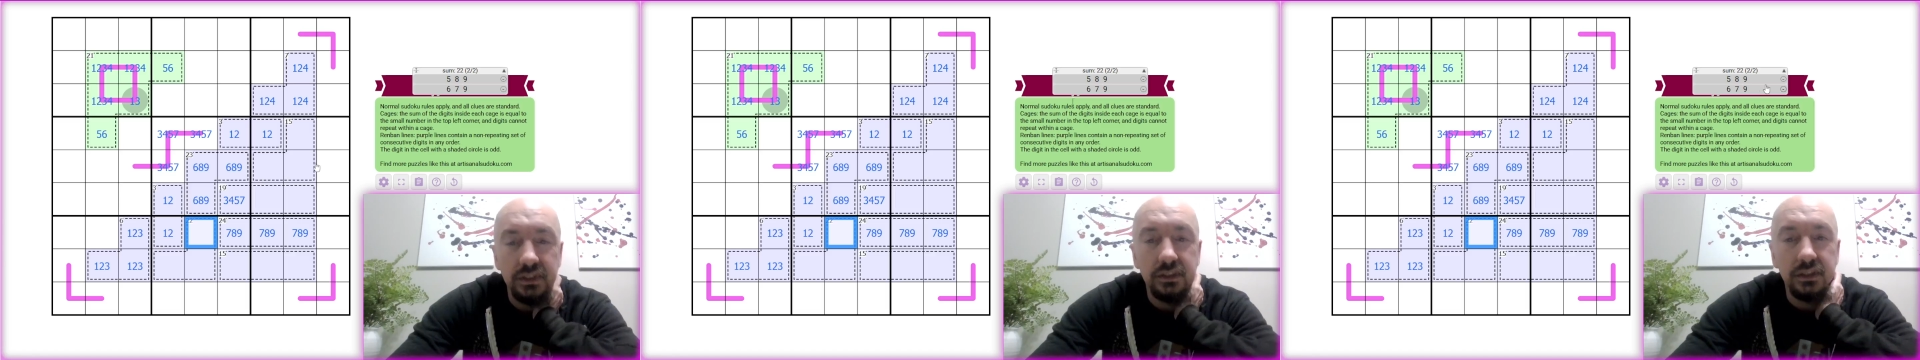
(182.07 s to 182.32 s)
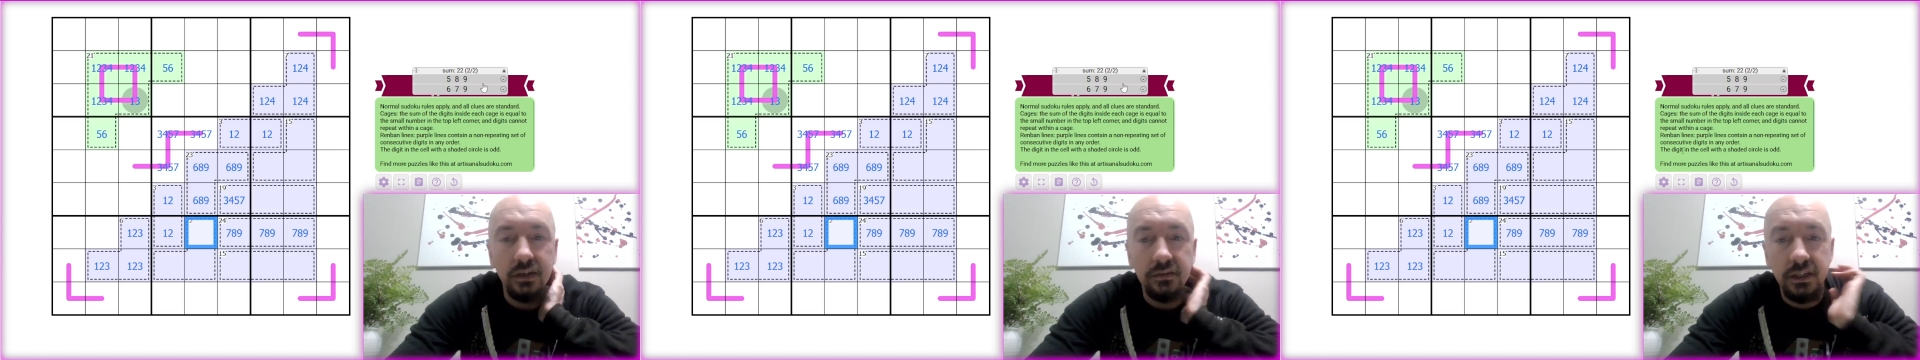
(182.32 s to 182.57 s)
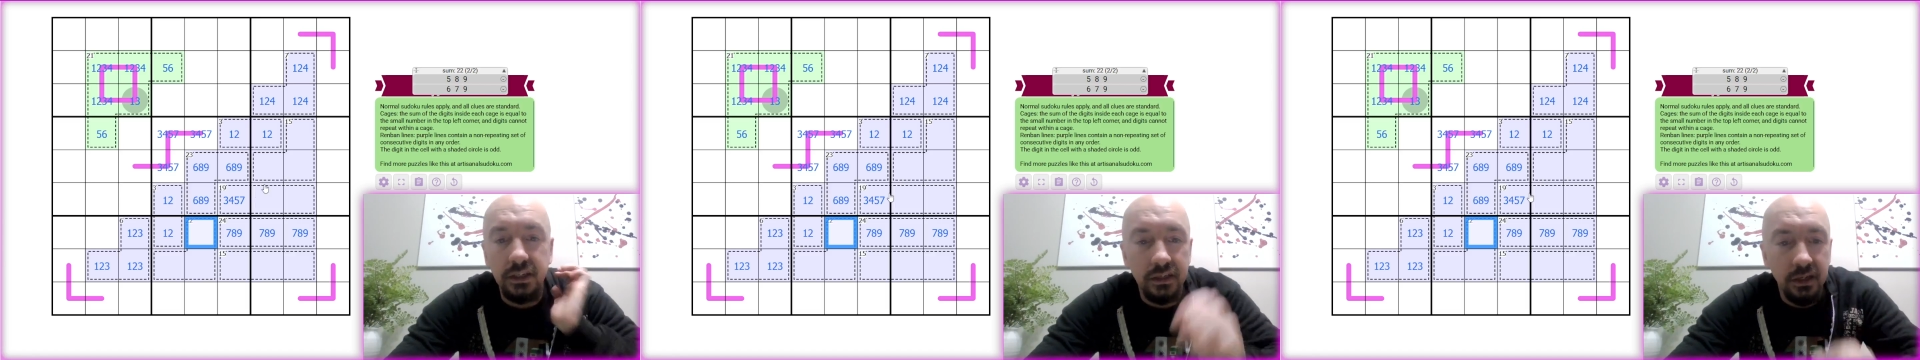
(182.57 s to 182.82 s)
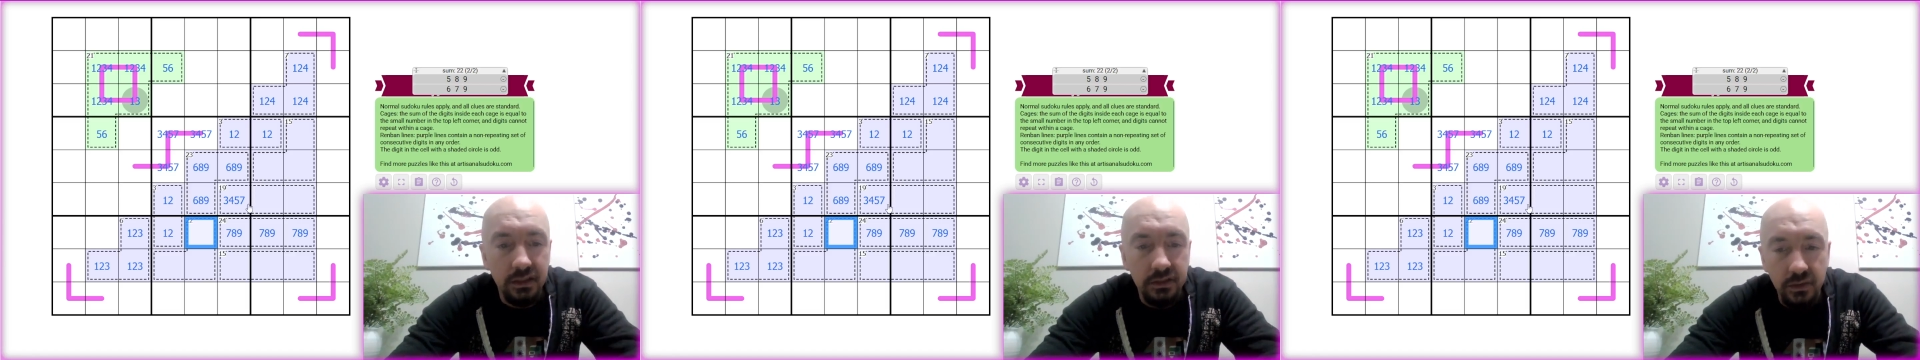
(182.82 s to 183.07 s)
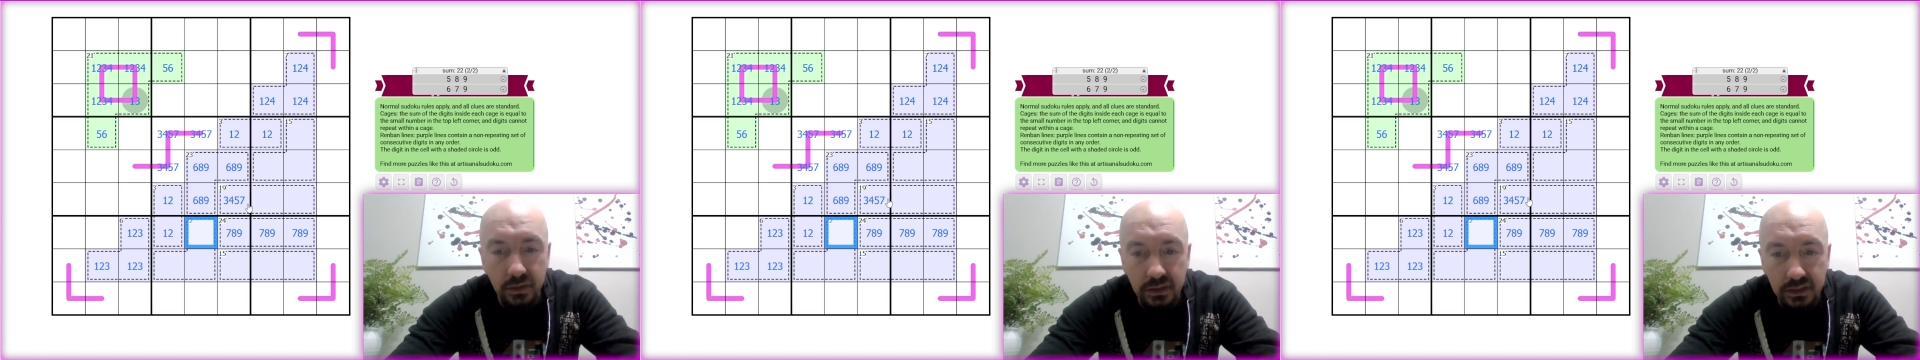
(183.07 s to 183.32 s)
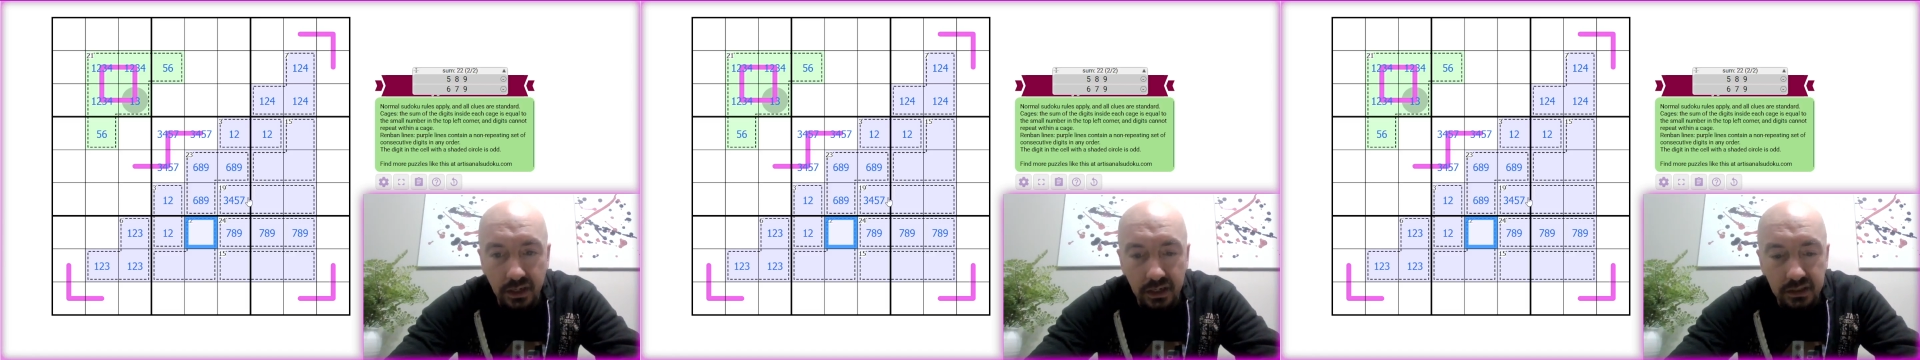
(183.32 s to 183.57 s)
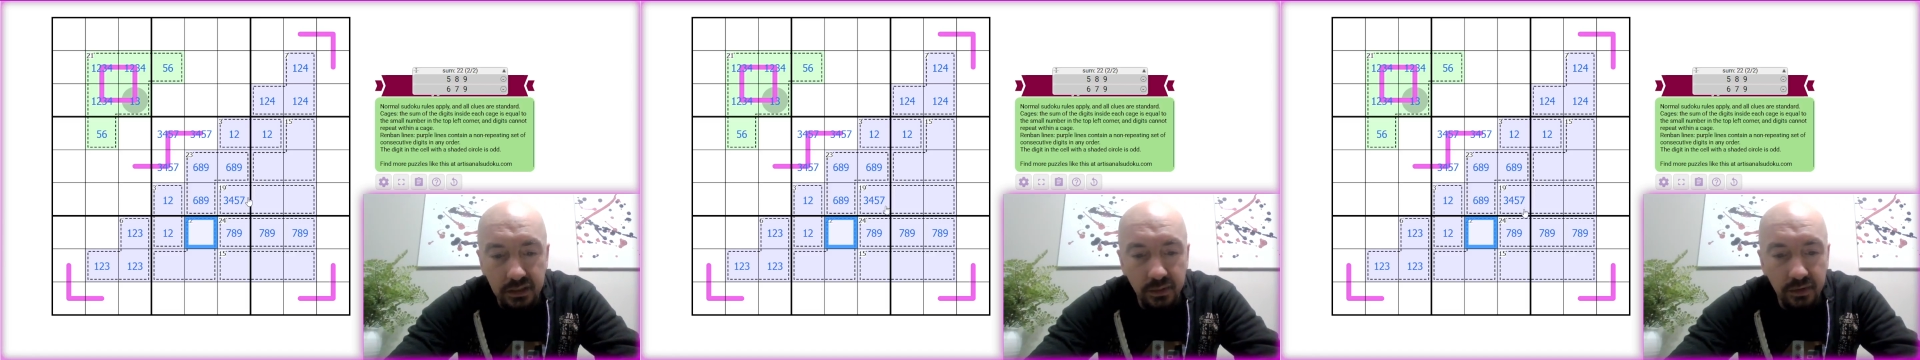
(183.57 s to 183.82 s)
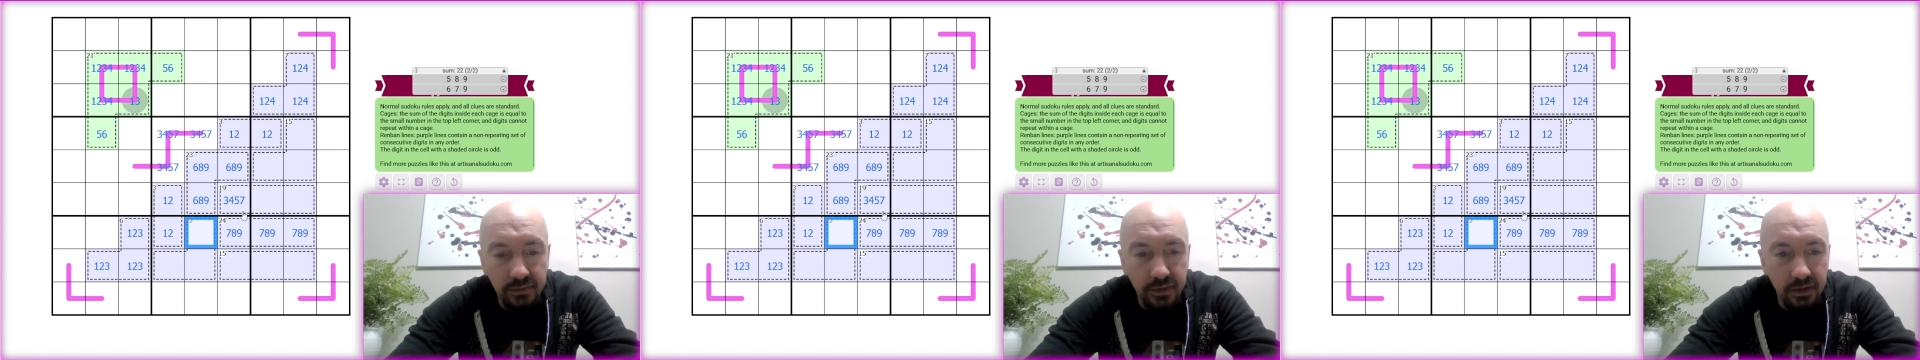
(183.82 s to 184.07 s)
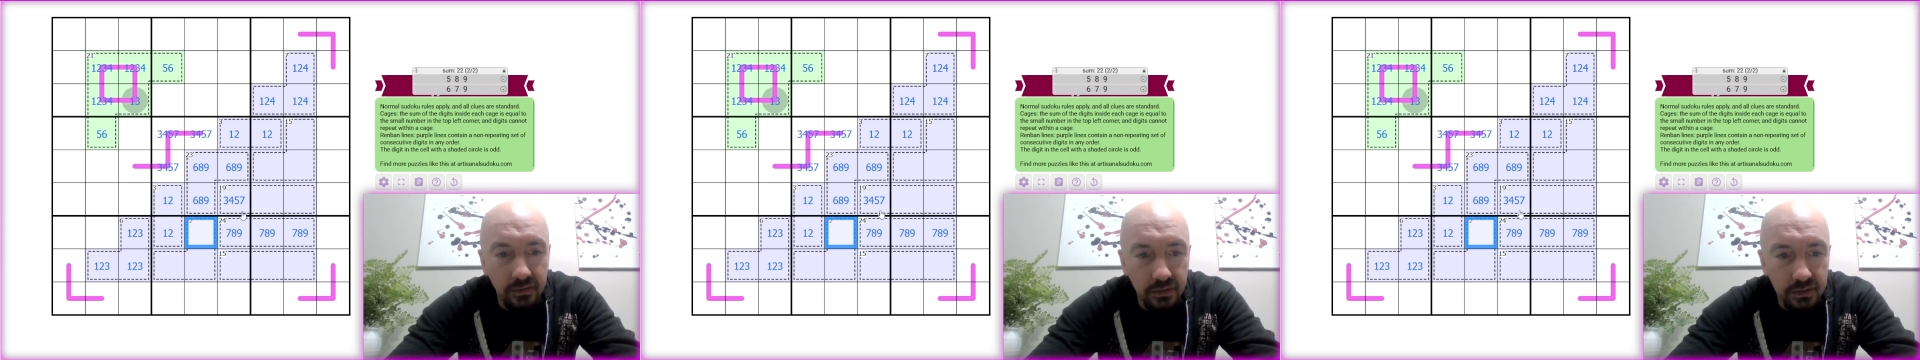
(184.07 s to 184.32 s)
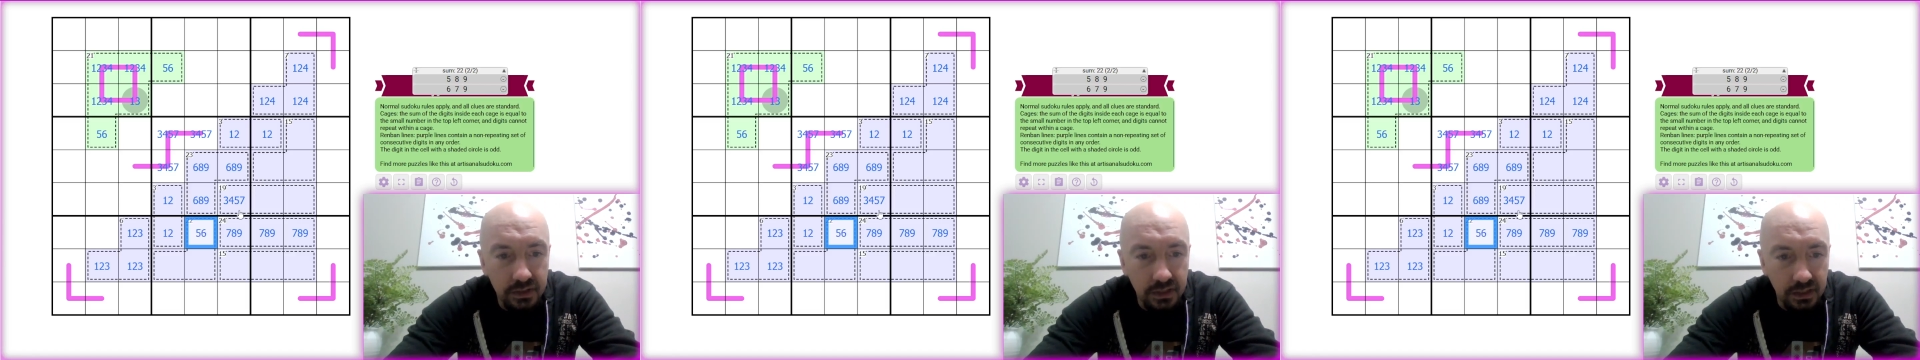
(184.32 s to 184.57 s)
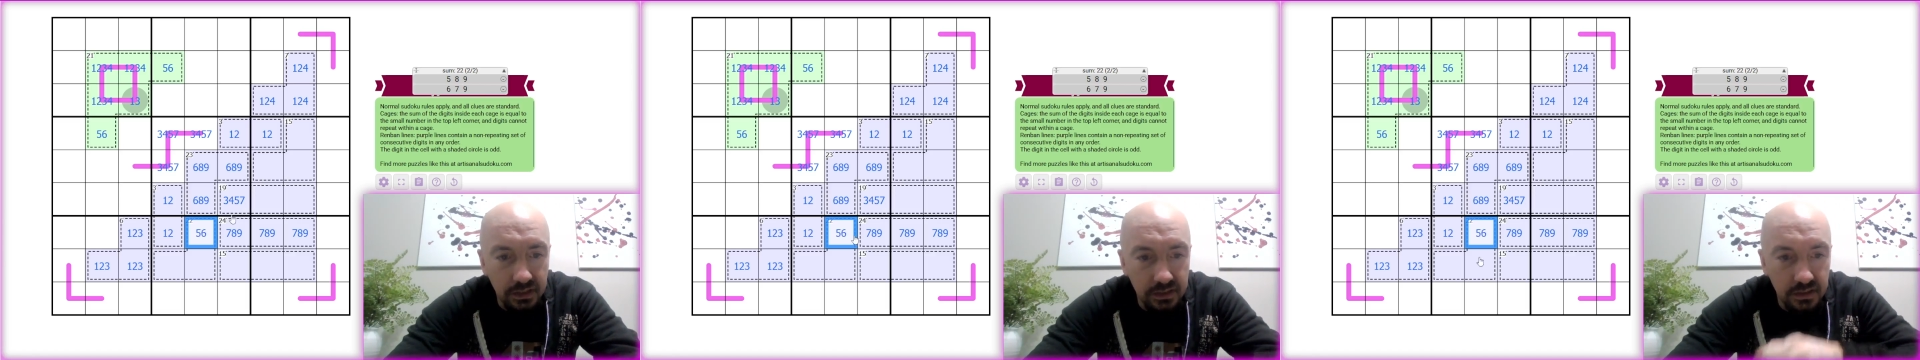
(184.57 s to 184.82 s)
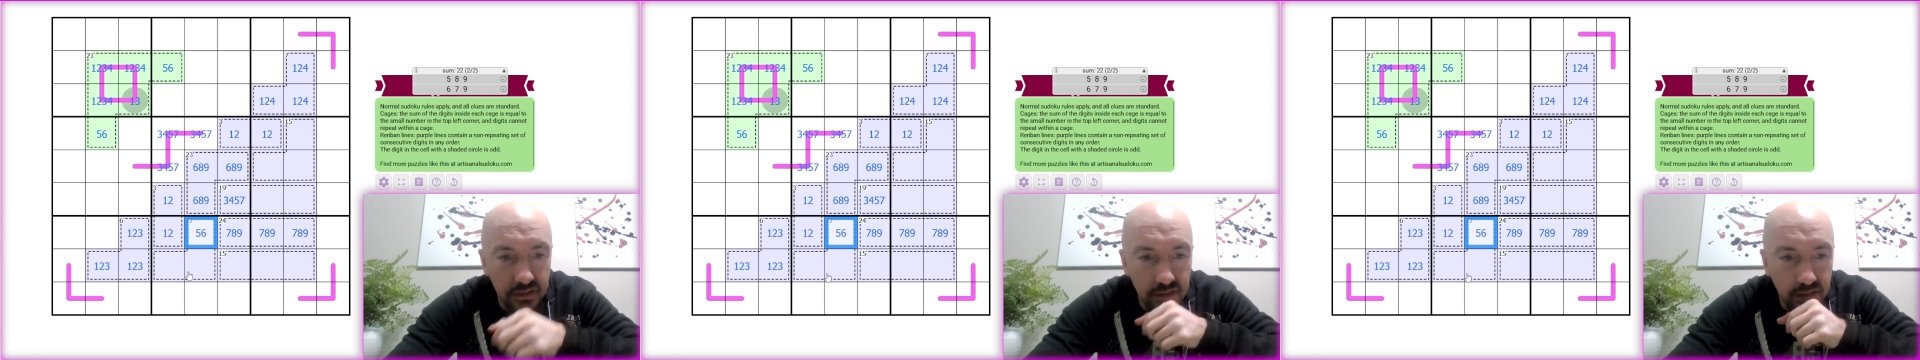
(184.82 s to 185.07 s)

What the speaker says: 7, 8, and 9, so this has to be a 5 or a 6.